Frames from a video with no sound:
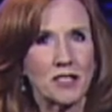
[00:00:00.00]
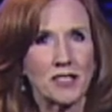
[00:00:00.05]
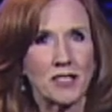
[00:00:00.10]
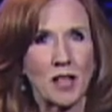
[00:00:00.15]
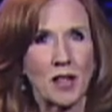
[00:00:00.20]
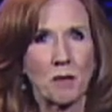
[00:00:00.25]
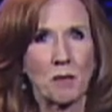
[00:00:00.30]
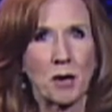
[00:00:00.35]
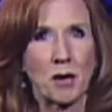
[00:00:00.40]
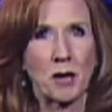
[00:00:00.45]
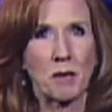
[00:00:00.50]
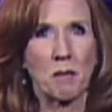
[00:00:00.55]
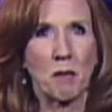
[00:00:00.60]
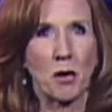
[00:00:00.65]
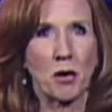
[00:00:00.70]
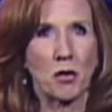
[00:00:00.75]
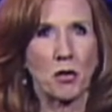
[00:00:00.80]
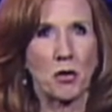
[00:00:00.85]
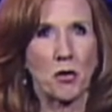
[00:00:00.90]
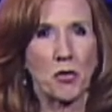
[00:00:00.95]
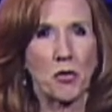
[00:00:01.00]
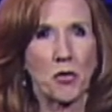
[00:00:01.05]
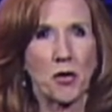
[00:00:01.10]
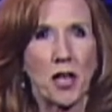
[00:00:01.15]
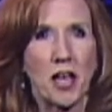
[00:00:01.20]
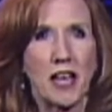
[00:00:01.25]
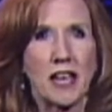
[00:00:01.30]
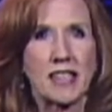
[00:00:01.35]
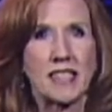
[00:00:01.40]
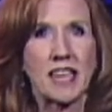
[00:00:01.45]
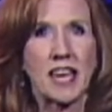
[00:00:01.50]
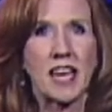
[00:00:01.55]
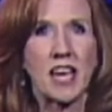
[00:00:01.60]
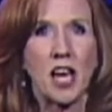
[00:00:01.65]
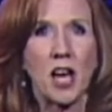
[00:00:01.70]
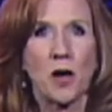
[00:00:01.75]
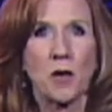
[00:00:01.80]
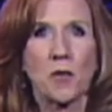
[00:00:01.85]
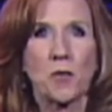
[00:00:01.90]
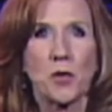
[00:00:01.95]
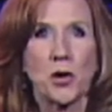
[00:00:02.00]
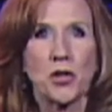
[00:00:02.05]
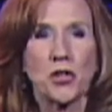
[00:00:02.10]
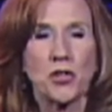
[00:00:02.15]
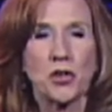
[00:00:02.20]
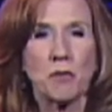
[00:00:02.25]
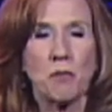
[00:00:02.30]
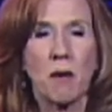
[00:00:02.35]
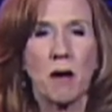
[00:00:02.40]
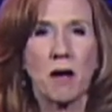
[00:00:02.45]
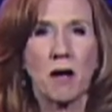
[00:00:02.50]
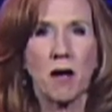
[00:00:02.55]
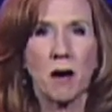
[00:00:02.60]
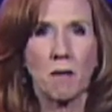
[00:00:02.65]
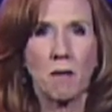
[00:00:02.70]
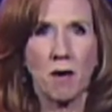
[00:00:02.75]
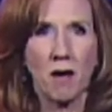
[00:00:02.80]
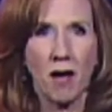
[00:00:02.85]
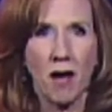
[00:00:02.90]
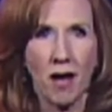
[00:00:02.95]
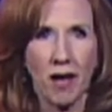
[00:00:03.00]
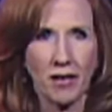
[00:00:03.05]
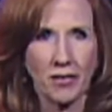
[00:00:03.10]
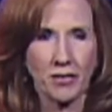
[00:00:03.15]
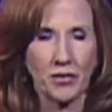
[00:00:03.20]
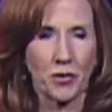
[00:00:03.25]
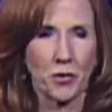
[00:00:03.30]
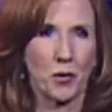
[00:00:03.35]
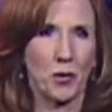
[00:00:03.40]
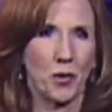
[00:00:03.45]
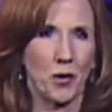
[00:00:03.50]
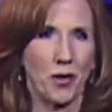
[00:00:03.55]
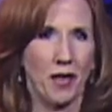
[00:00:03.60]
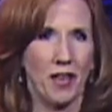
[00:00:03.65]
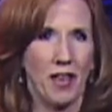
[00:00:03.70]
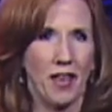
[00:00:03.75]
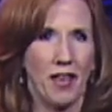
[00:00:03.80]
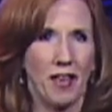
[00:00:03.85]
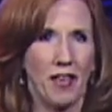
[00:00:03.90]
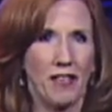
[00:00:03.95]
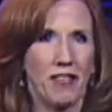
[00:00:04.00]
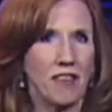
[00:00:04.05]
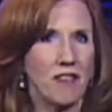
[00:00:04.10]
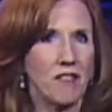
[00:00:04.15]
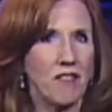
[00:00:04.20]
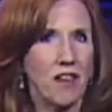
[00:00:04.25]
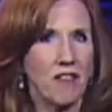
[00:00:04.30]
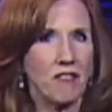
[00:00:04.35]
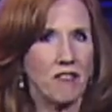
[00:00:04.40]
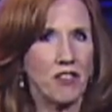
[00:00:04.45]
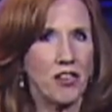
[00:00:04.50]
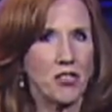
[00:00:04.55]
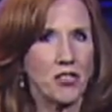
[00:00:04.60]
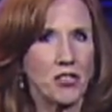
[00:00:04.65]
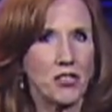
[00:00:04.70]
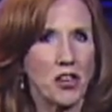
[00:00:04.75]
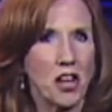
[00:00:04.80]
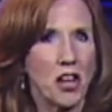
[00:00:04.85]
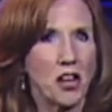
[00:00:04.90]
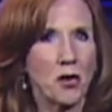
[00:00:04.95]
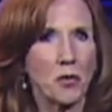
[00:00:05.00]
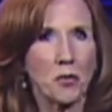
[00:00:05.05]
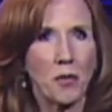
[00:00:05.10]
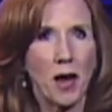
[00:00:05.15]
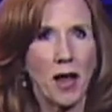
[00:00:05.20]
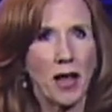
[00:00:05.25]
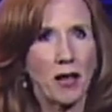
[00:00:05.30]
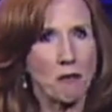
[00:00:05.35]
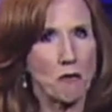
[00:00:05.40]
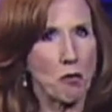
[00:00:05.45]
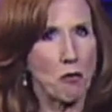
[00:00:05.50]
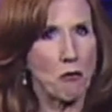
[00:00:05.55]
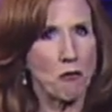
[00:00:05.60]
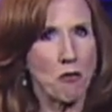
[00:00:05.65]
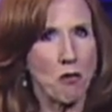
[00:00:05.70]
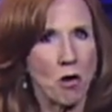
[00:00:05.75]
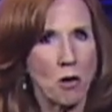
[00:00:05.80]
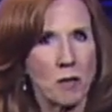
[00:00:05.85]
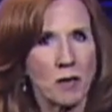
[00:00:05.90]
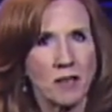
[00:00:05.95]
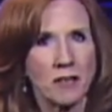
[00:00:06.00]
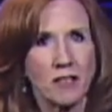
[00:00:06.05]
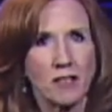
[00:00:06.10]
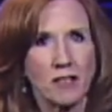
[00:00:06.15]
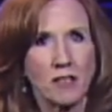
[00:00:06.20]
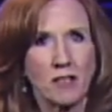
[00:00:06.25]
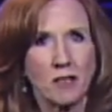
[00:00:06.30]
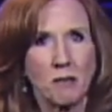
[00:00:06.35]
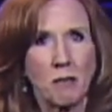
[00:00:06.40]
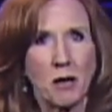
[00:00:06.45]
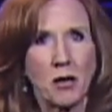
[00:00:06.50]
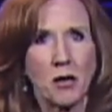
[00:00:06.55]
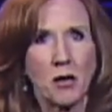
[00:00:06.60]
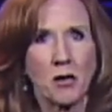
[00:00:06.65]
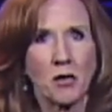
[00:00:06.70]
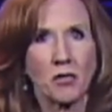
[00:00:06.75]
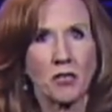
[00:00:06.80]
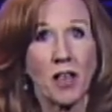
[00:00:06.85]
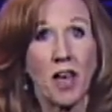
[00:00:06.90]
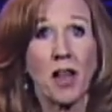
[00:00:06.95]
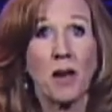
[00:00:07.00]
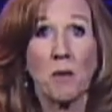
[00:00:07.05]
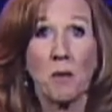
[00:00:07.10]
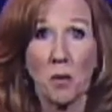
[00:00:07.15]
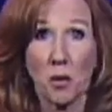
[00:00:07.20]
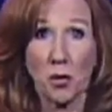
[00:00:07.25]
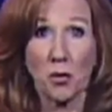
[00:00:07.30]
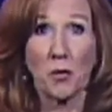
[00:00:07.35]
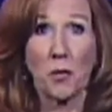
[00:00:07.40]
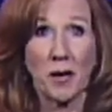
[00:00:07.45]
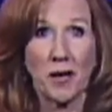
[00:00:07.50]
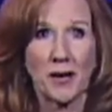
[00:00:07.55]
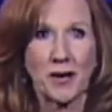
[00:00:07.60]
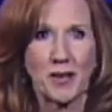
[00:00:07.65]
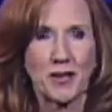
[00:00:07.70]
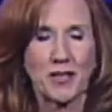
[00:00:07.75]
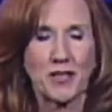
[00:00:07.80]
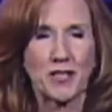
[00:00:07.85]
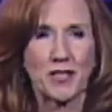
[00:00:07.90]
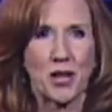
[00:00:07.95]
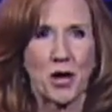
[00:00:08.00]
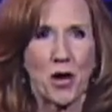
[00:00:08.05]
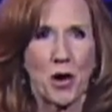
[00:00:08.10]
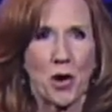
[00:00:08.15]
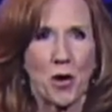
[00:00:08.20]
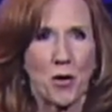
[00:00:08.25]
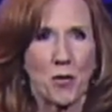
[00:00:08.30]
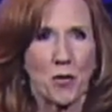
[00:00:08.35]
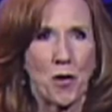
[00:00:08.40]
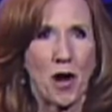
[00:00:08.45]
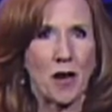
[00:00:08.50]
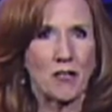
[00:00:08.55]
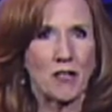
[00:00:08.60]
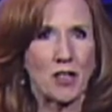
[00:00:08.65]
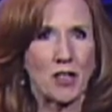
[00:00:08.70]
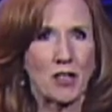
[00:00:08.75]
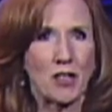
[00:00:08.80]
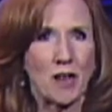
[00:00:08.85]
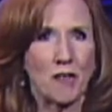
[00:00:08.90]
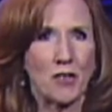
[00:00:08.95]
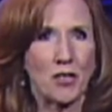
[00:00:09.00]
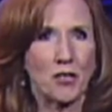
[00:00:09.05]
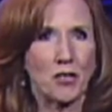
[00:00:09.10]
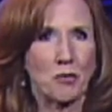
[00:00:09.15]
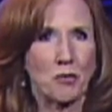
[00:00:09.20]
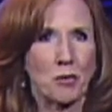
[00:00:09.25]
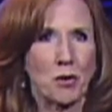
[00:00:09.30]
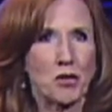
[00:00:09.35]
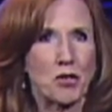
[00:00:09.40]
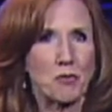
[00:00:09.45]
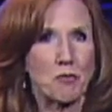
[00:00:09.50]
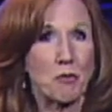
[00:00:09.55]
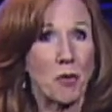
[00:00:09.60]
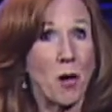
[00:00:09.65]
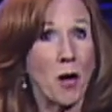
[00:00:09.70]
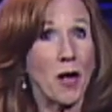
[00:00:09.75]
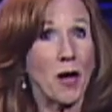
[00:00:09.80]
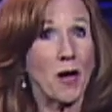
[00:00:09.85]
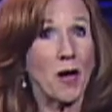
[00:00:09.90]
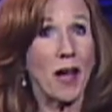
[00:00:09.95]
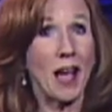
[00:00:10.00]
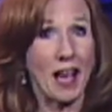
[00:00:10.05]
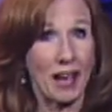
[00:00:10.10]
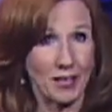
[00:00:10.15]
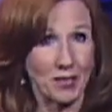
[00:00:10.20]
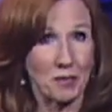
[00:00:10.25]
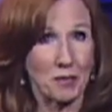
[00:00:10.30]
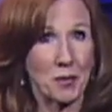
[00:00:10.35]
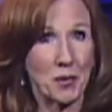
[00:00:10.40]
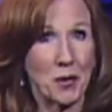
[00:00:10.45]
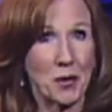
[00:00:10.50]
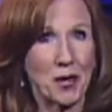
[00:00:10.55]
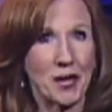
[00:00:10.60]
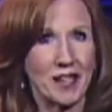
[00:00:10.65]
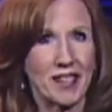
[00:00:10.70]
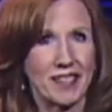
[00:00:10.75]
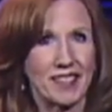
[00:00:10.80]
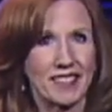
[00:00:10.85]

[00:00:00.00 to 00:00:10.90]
celebrated Martin Luther King Day at Richard Montgomery High School. The event featured an array of performances, speakers, and award winners. Rockville 11's Bridget Broullire has more.